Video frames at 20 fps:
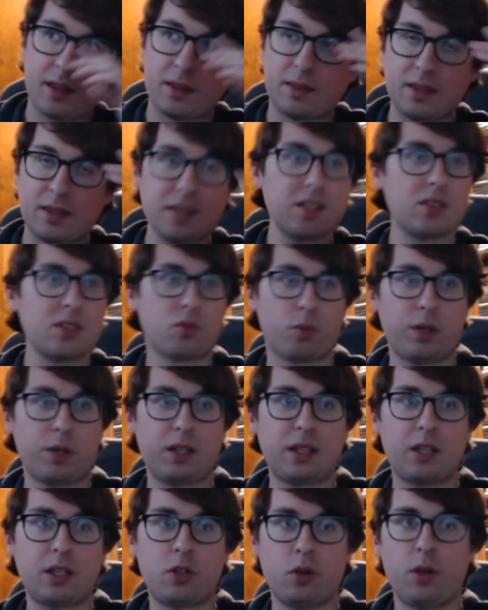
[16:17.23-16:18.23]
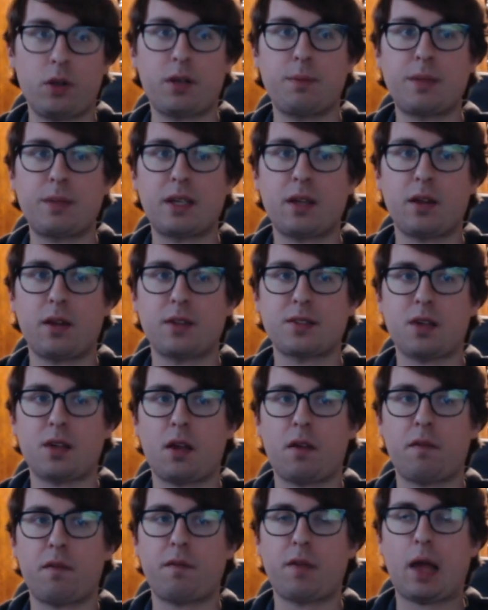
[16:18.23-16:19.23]
This is really good because
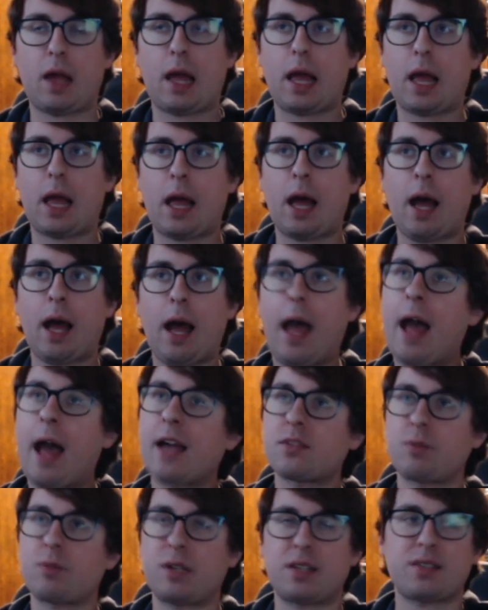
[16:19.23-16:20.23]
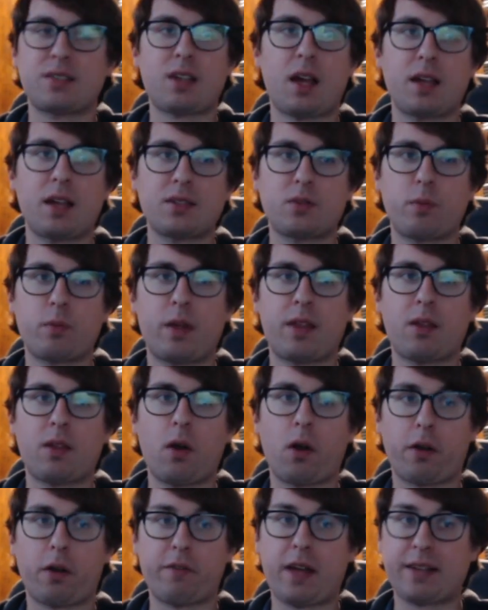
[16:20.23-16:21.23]
of, as we discussed with
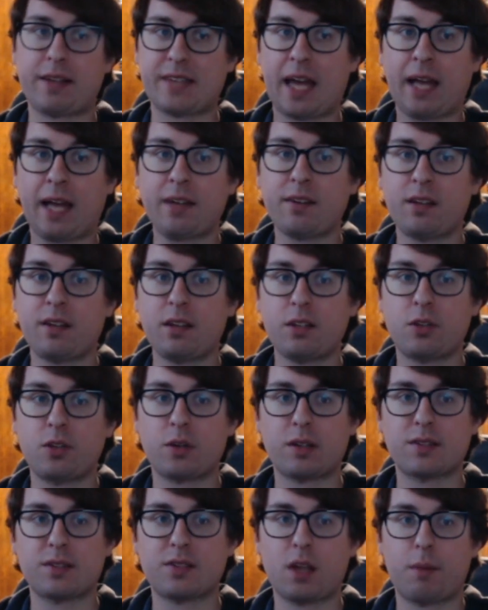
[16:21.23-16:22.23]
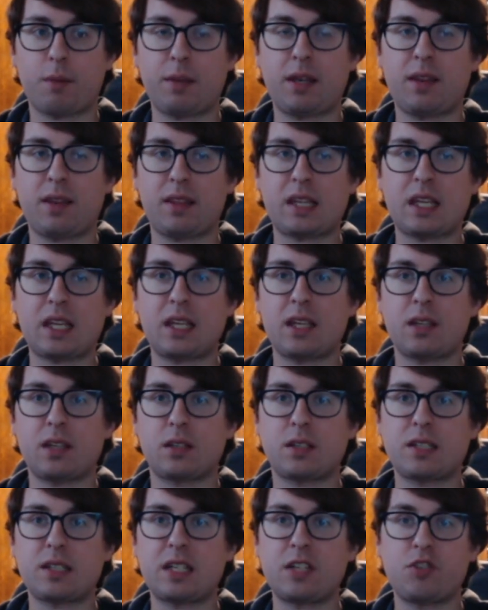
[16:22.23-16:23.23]
Artifact Agda, you can summon the
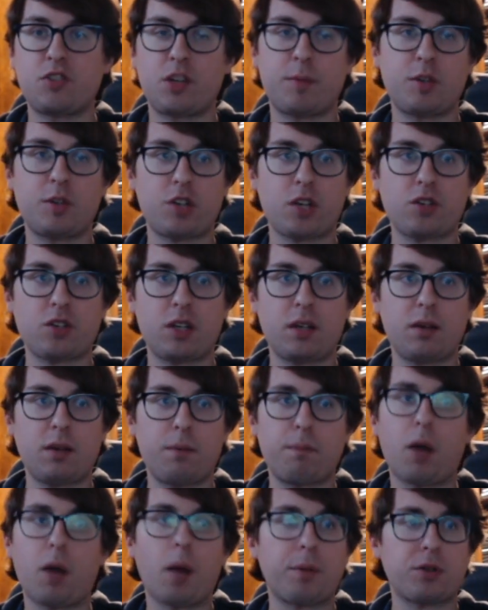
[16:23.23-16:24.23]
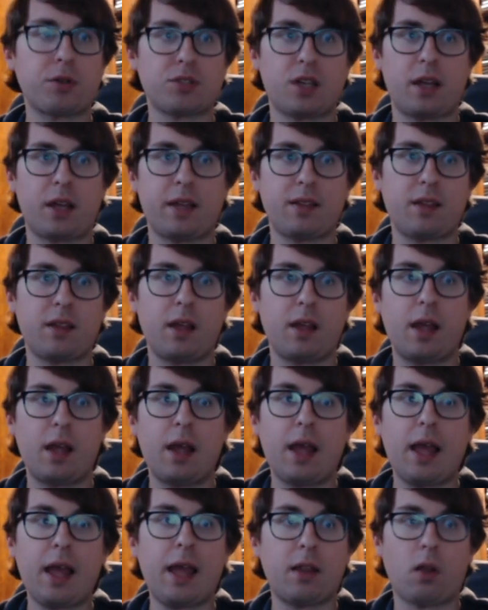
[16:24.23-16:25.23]
TG Magician, pop your Scythe,
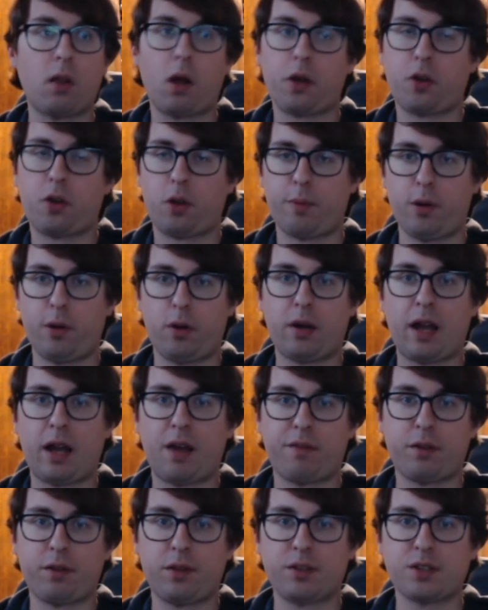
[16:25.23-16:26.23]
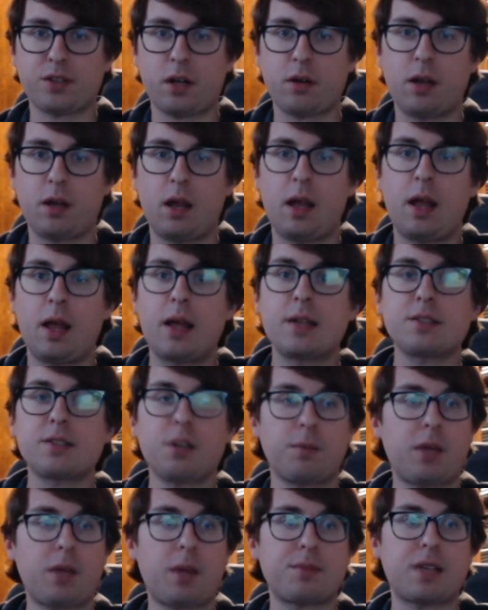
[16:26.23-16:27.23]
and lock your opponent out for the turn.
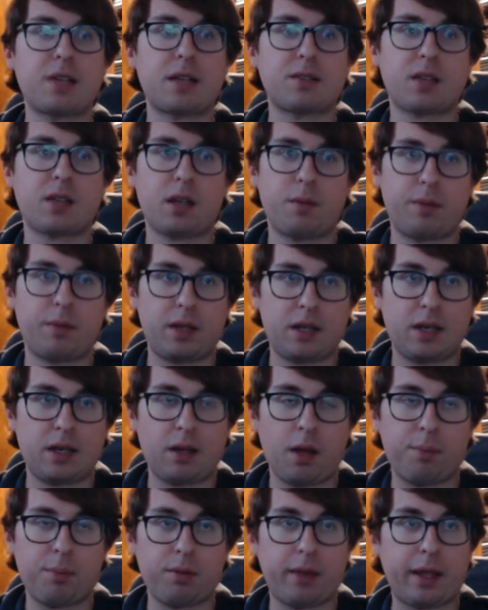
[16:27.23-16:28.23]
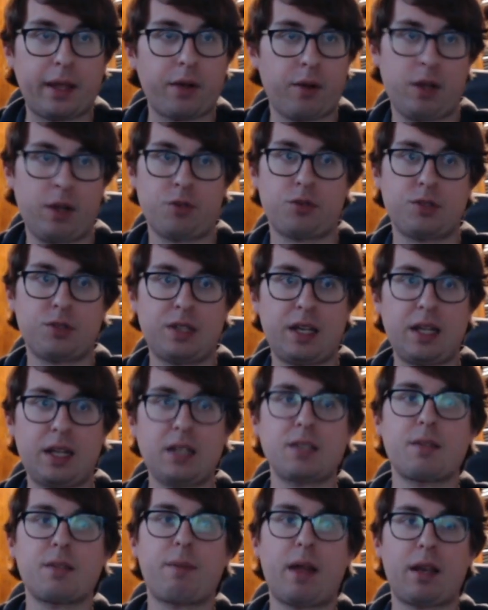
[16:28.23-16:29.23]
Sometimes that's going to be a play you're interested in,
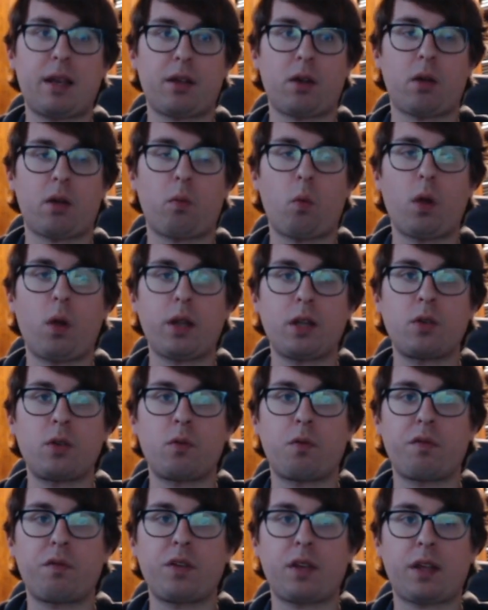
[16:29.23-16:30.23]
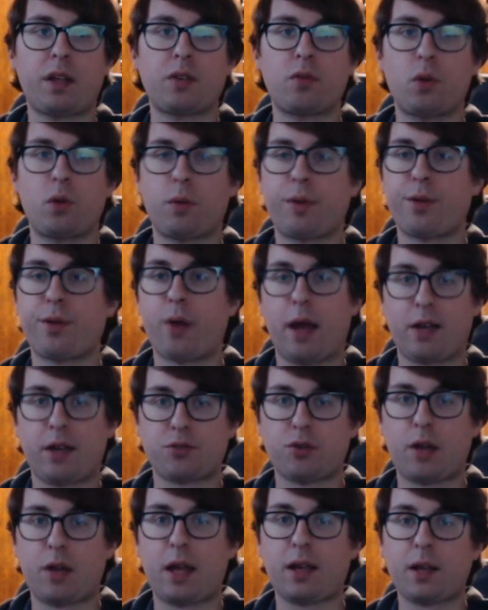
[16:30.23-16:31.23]
depending on what you feel like doing with your
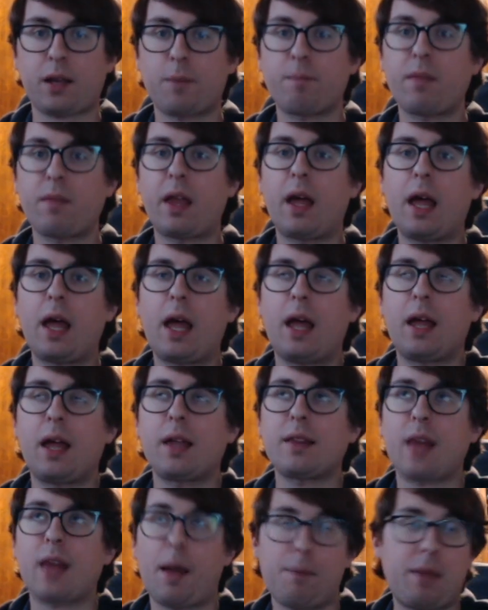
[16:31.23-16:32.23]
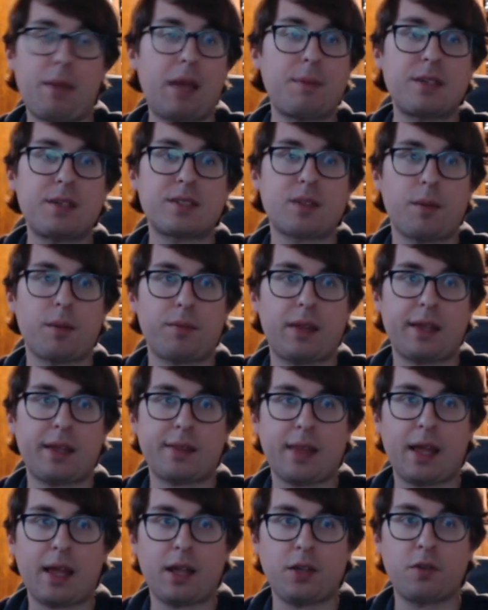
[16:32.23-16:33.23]
extra deck. That may be something
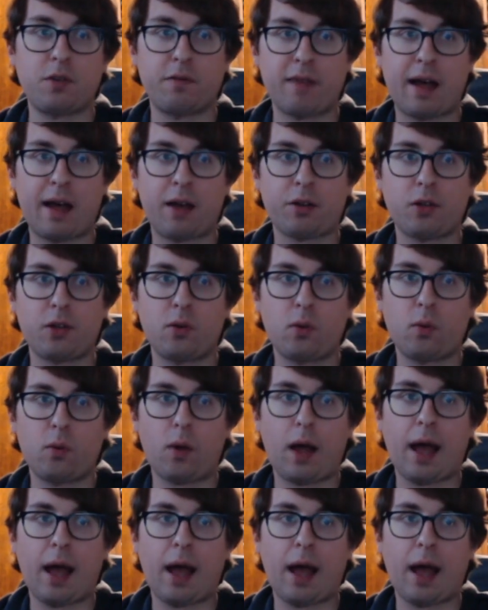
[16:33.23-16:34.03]
that you value.